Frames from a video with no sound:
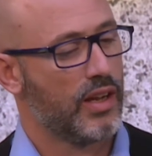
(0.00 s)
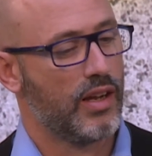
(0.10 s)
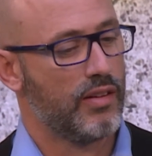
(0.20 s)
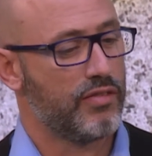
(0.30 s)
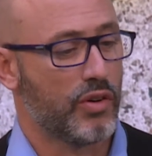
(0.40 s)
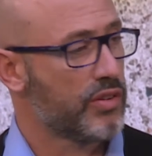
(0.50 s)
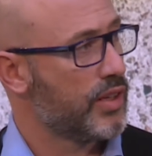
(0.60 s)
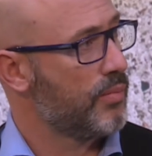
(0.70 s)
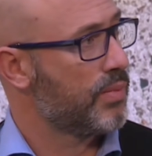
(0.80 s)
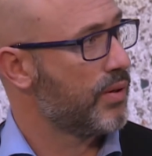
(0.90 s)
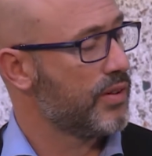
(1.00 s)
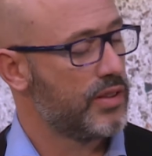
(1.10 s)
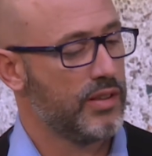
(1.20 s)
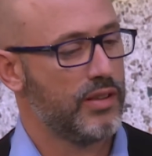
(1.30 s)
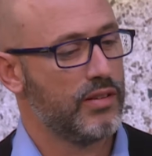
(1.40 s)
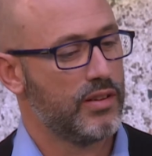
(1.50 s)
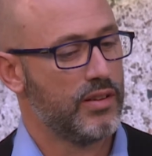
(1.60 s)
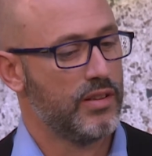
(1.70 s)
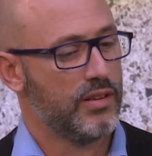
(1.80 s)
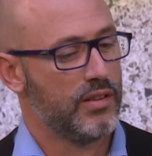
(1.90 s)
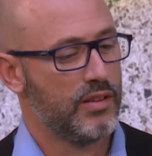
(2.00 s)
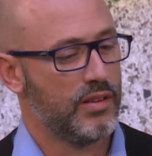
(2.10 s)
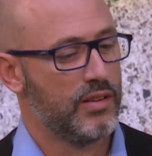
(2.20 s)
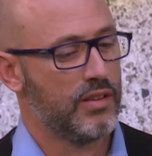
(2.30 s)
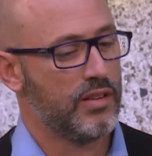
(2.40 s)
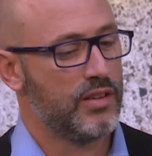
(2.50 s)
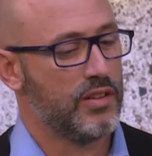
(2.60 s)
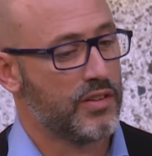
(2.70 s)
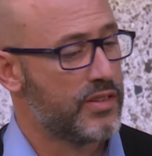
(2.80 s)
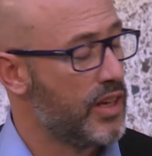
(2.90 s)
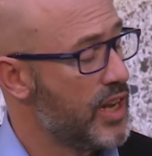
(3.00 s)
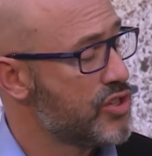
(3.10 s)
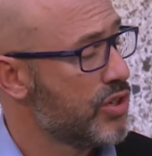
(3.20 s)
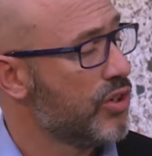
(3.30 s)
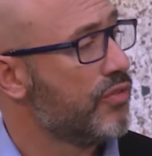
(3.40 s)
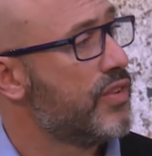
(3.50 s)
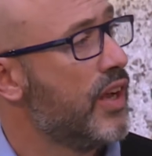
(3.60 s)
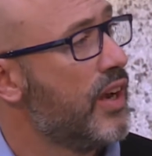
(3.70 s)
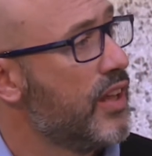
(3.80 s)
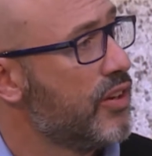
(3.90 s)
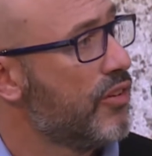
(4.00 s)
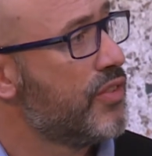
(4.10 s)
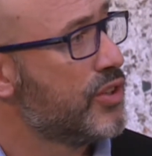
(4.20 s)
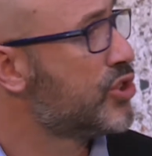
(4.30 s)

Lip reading: and, for example, the destination of the length of the